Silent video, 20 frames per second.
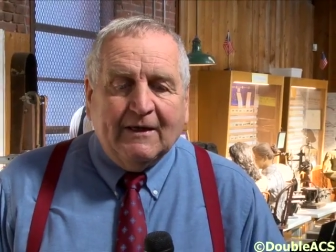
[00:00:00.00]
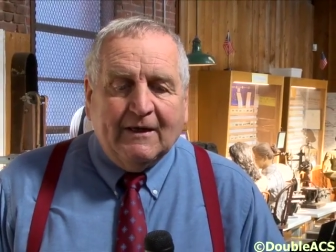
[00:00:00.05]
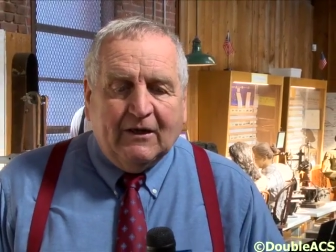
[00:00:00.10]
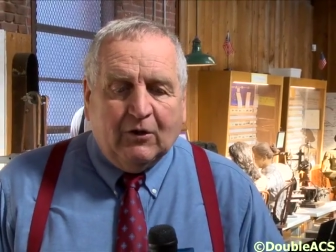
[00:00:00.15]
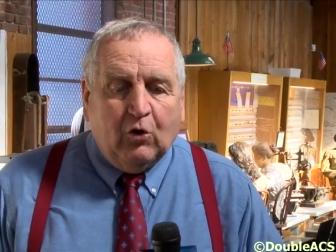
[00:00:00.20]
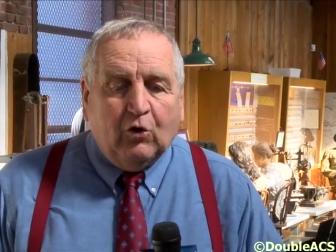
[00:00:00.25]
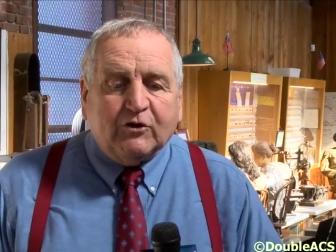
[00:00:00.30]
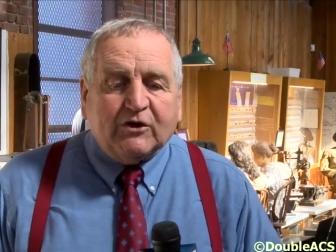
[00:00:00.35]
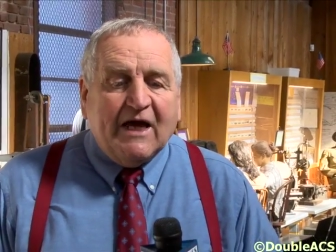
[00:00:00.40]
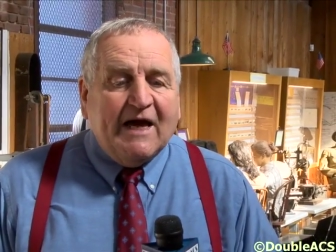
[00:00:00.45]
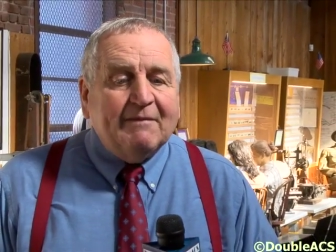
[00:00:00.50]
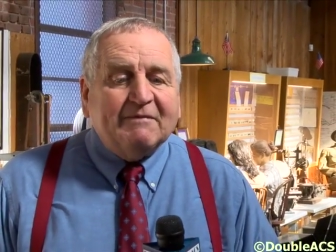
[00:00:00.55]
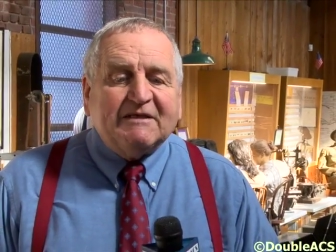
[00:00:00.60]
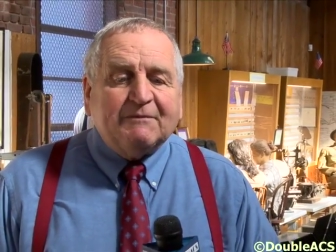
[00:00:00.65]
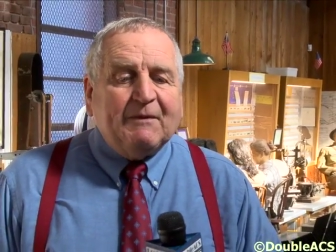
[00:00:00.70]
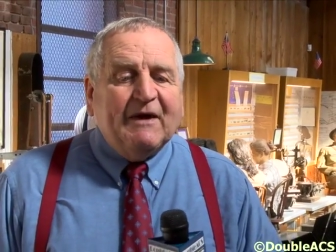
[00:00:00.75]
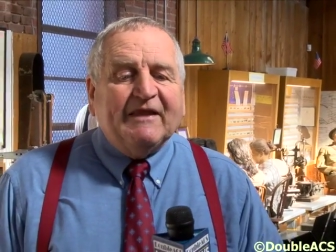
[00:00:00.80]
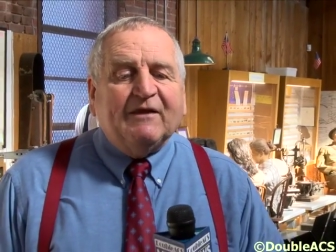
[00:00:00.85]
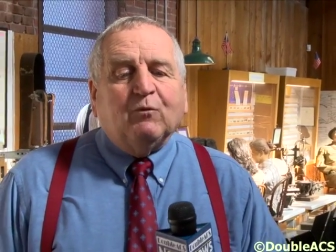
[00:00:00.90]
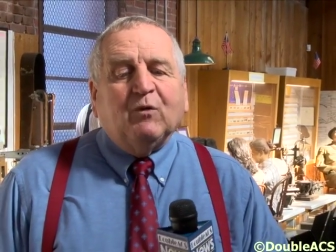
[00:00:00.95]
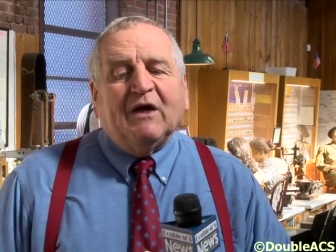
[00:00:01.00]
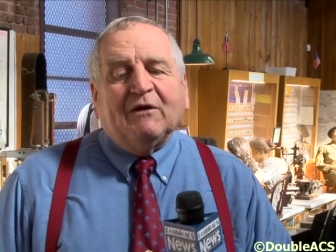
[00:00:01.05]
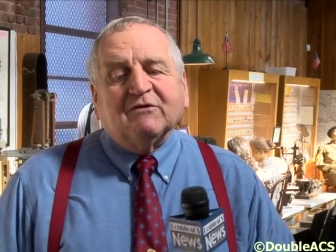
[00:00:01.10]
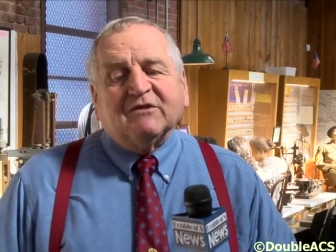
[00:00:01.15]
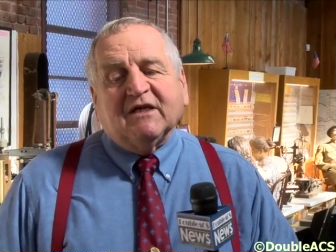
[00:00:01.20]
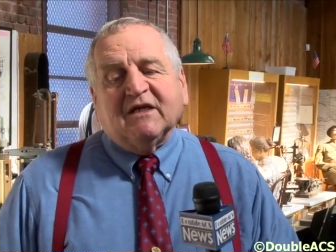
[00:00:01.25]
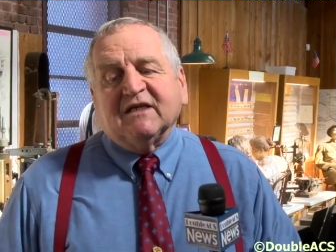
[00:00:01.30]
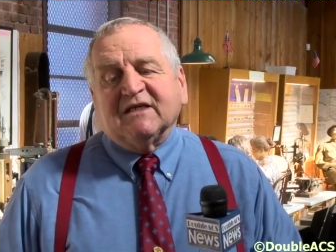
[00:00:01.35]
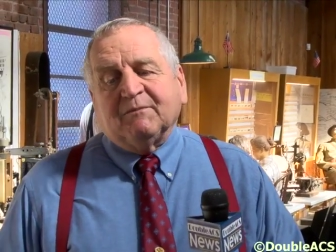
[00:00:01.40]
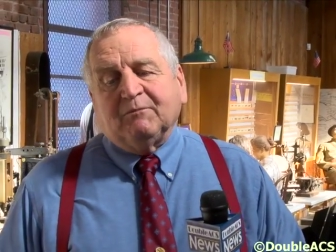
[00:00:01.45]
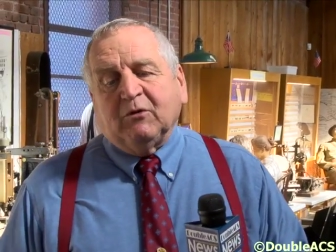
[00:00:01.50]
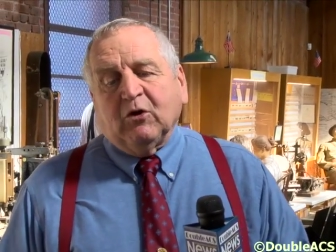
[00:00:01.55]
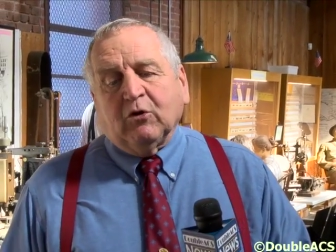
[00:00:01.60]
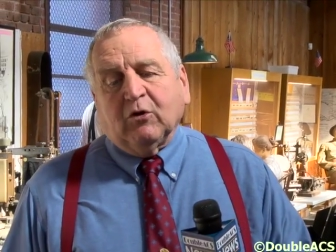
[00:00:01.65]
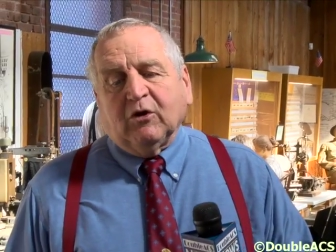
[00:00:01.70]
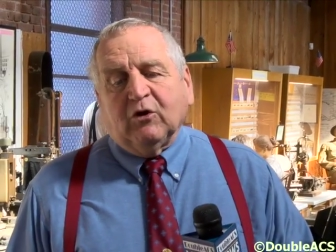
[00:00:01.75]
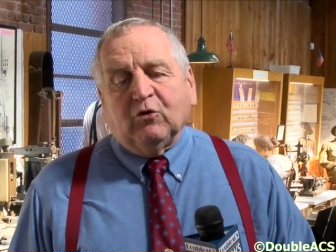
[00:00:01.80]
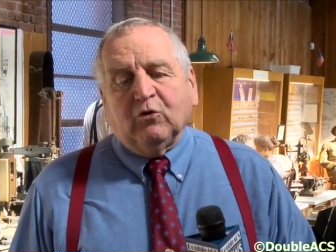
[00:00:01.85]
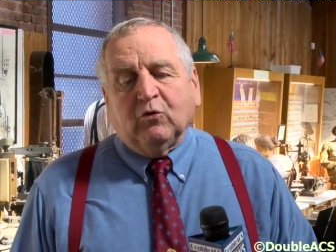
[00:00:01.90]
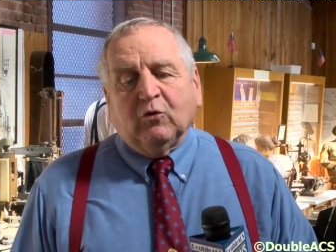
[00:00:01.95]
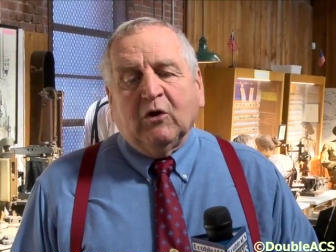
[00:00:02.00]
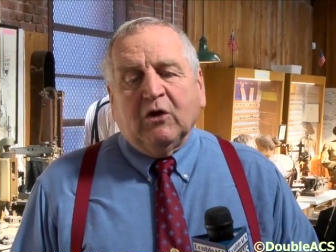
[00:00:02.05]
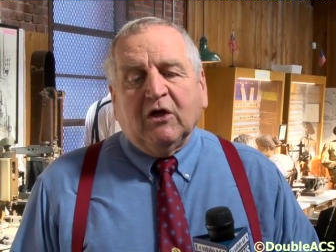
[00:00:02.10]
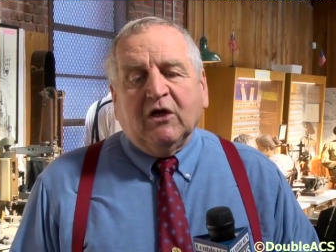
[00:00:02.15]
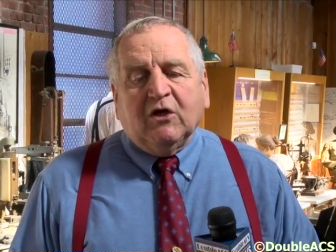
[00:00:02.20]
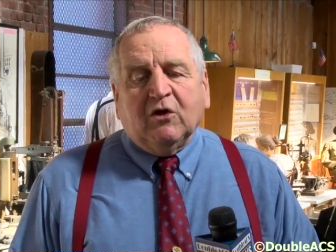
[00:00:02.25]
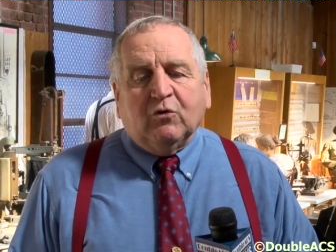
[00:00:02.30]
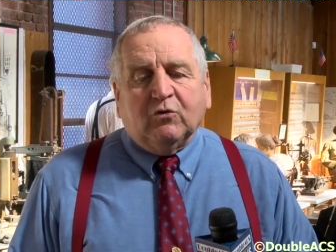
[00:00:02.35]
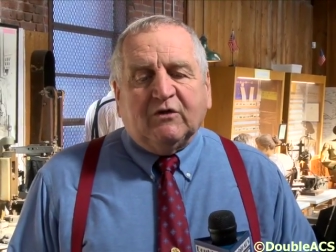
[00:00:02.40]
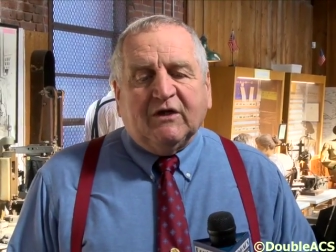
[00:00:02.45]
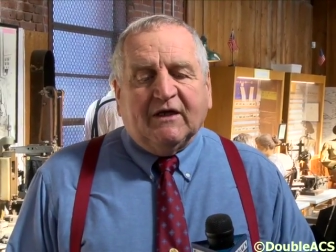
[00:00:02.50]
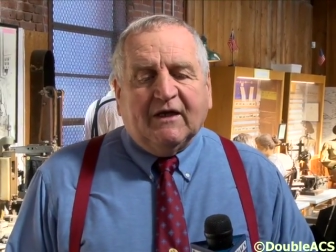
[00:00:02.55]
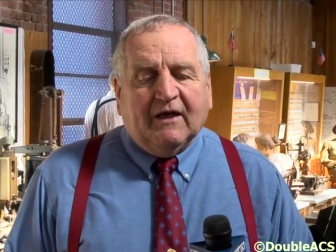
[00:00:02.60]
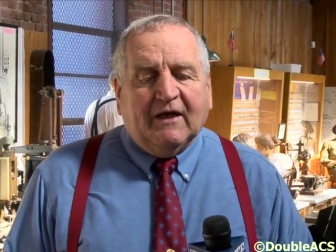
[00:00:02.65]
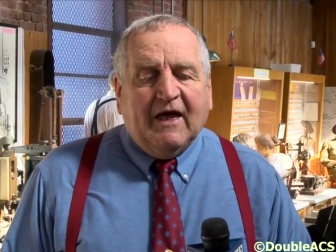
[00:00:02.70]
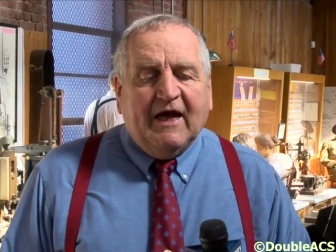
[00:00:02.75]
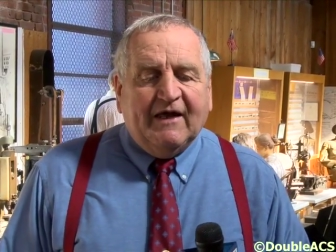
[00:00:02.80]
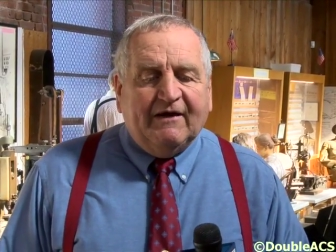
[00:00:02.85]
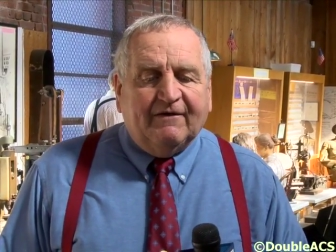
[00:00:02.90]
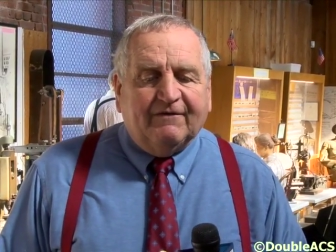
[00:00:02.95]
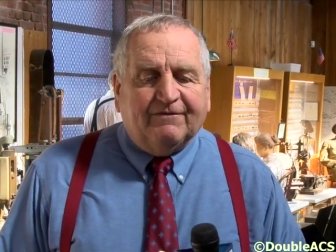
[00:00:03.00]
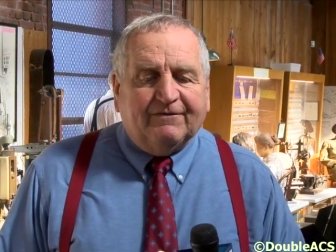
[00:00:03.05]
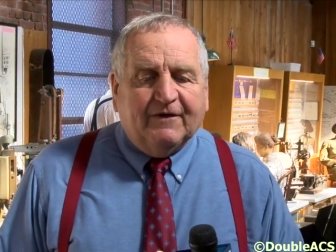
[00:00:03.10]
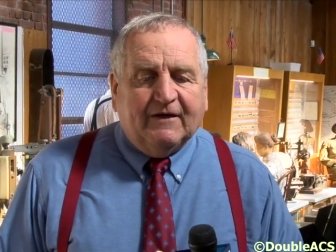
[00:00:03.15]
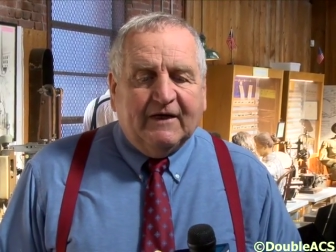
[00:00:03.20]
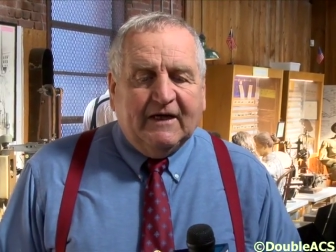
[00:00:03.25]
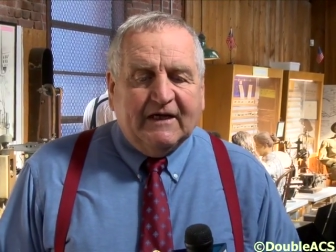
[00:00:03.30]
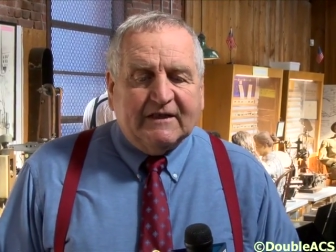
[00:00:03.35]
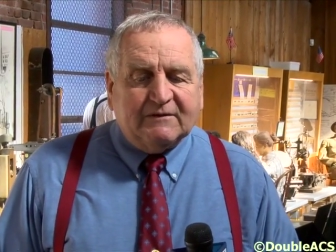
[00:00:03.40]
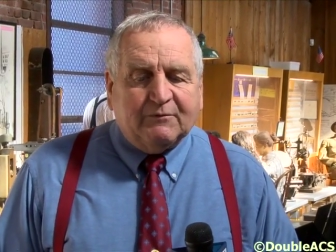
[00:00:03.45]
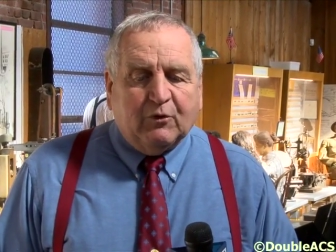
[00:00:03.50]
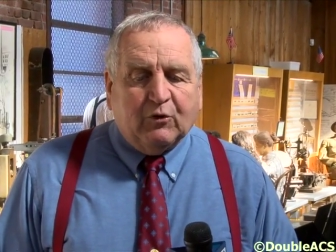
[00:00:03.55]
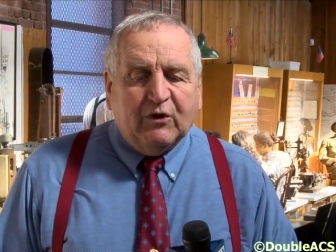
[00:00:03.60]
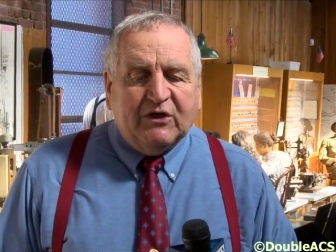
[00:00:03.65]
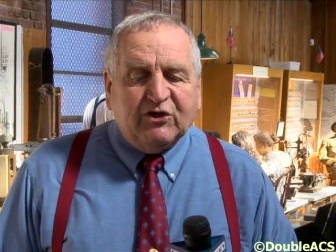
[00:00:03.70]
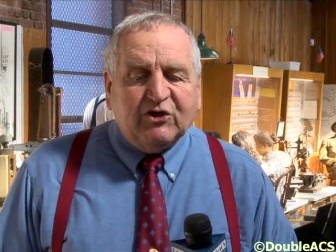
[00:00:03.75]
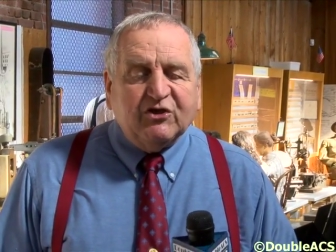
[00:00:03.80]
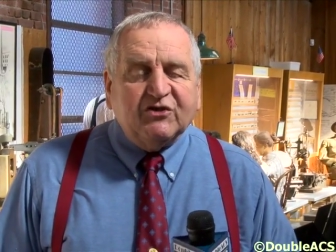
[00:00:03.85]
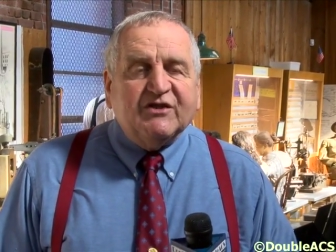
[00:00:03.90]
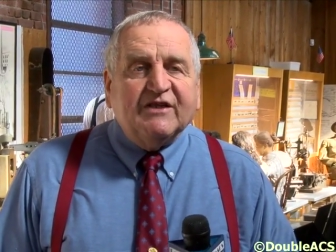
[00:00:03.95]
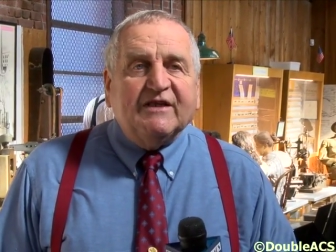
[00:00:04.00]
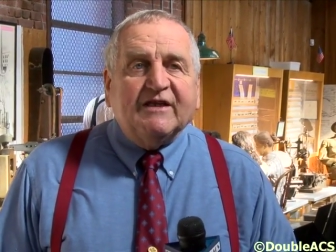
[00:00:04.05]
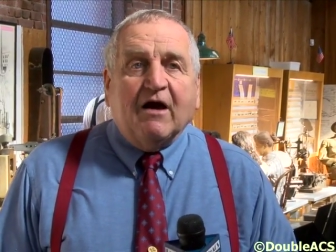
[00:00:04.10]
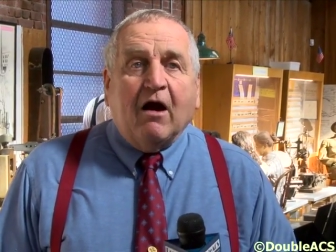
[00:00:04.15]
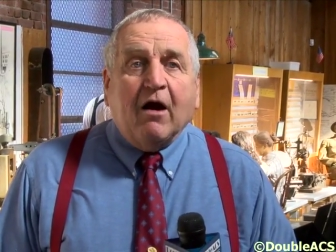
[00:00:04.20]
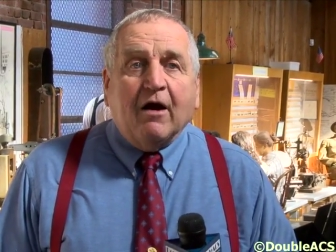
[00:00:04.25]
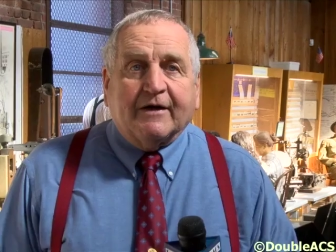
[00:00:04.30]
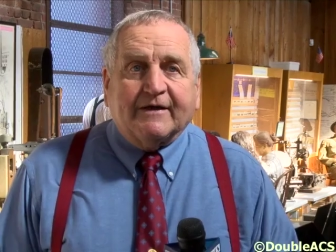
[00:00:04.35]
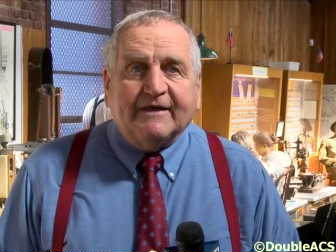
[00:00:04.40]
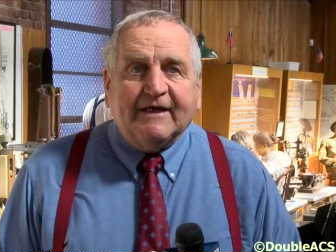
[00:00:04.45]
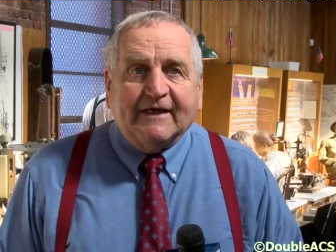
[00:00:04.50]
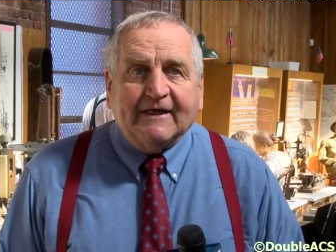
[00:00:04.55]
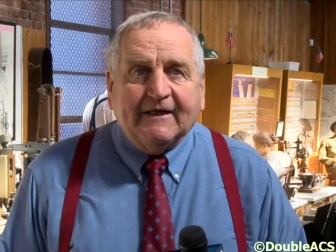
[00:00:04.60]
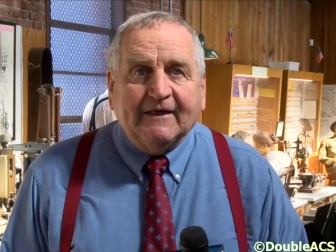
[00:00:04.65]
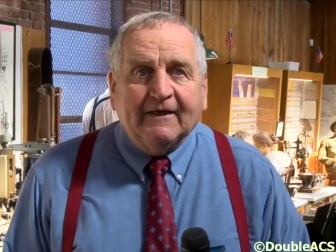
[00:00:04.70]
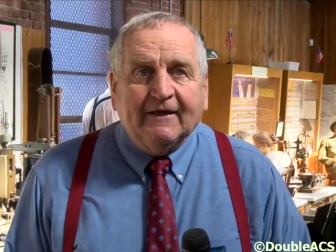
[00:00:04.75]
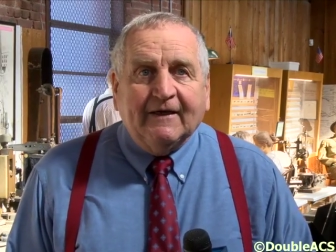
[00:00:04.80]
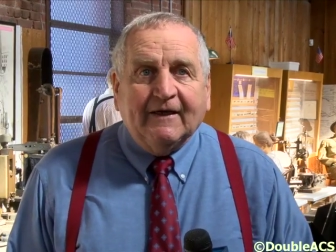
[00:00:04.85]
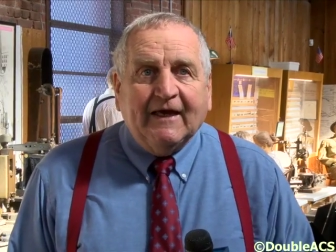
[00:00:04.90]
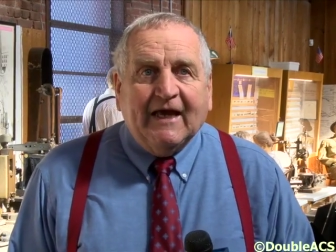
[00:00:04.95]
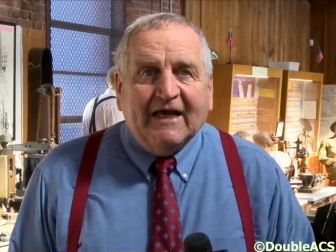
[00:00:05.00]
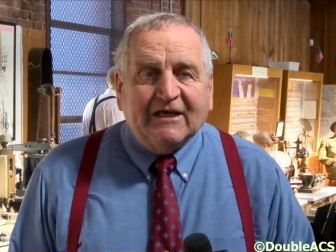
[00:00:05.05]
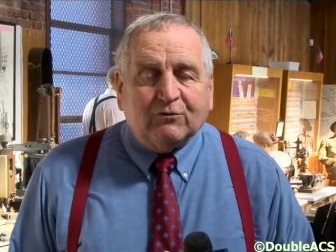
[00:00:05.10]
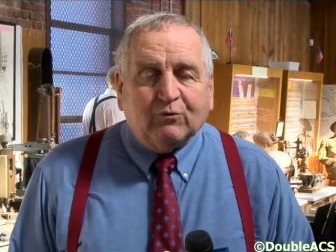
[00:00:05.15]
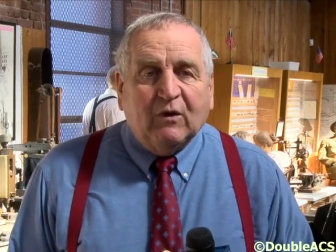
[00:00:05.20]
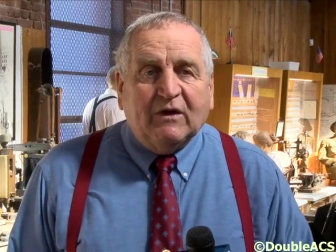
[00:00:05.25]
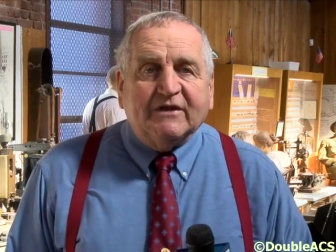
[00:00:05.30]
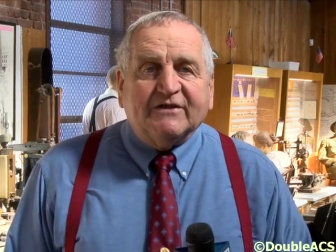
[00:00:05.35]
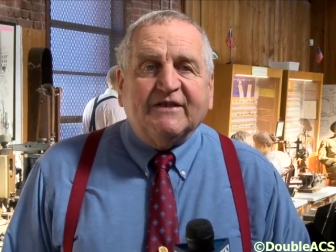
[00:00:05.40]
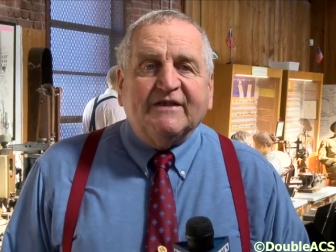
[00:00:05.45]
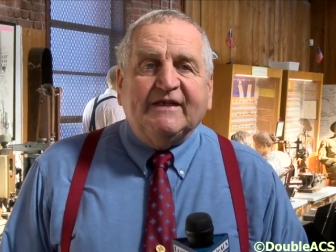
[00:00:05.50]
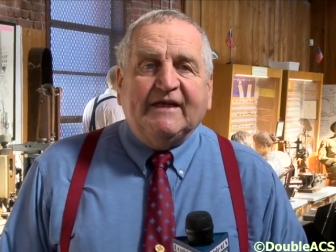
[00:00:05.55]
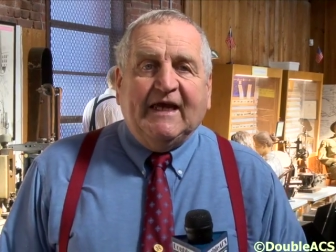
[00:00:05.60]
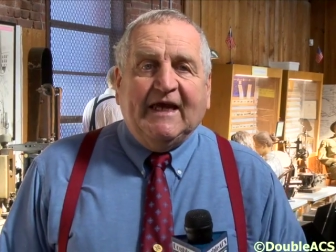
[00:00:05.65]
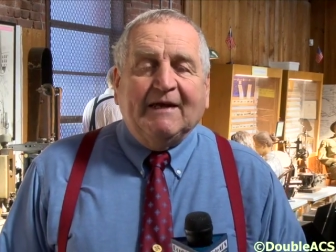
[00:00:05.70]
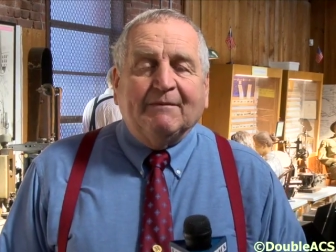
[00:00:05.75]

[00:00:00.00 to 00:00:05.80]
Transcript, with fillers: Lowell Thomas, by the way, was an explorer who did a lot of explorations in the Arctic as well as in the